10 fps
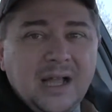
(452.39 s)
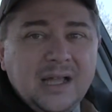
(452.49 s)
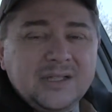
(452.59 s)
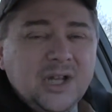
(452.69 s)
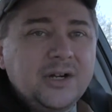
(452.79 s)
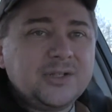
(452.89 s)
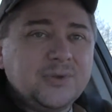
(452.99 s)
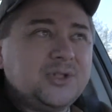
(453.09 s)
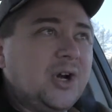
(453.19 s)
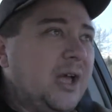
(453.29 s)
As hard as
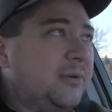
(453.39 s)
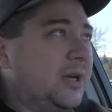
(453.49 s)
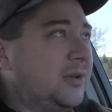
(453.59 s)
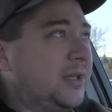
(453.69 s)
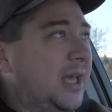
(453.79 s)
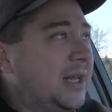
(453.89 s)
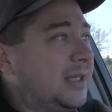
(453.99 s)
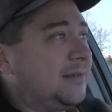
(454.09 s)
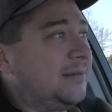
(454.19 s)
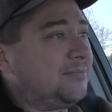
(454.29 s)
we try, we don't get
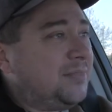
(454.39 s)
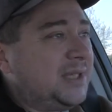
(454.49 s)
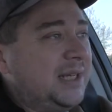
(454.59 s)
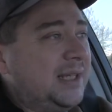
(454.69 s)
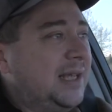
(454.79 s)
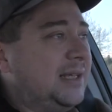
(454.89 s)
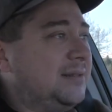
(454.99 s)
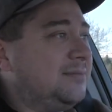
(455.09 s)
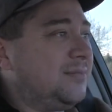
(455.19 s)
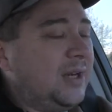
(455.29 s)
it. But then
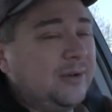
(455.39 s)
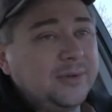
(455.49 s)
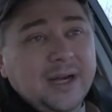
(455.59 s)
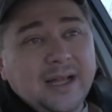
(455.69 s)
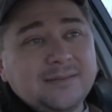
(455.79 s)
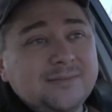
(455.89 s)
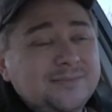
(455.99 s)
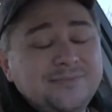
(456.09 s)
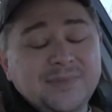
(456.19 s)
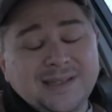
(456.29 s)
again, we're not
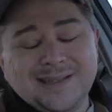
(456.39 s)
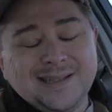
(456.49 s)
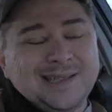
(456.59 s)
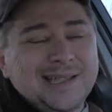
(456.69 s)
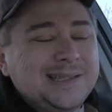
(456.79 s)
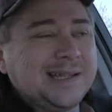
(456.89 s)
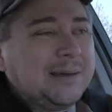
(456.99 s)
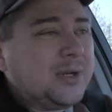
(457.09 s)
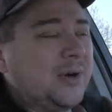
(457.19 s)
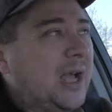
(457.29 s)
the
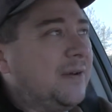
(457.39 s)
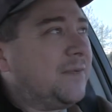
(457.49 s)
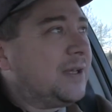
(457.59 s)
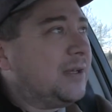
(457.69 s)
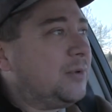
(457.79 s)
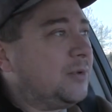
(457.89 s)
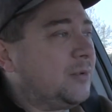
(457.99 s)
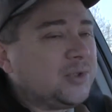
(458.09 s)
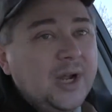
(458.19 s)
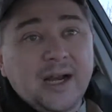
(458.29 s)
demographic, and
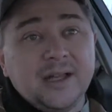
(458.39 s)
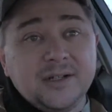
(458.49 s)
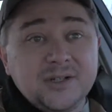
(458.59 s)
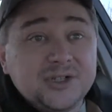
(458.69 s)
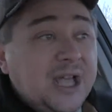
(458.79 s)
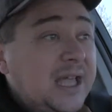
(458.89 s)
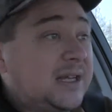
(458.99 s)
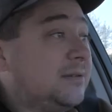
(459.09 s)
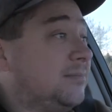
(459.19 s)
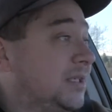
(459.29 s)
we'll try to understand
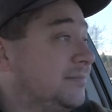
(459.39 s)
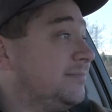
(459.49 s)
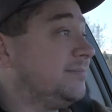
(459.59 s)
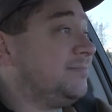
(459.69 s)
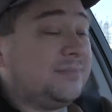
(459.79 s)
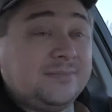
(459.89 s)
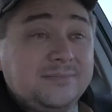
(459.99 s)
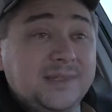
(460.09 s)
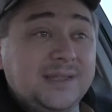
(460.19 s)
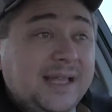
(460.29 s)
it, but
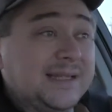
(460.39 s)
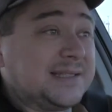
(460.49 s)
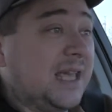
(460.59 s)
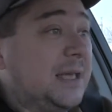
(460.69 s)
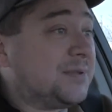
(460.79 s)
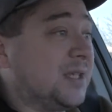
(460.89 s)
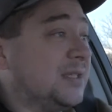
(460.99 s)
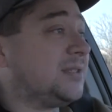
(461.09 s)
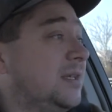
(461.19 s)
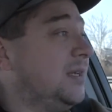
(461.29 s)
it escapes
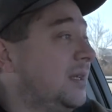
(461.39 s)
us.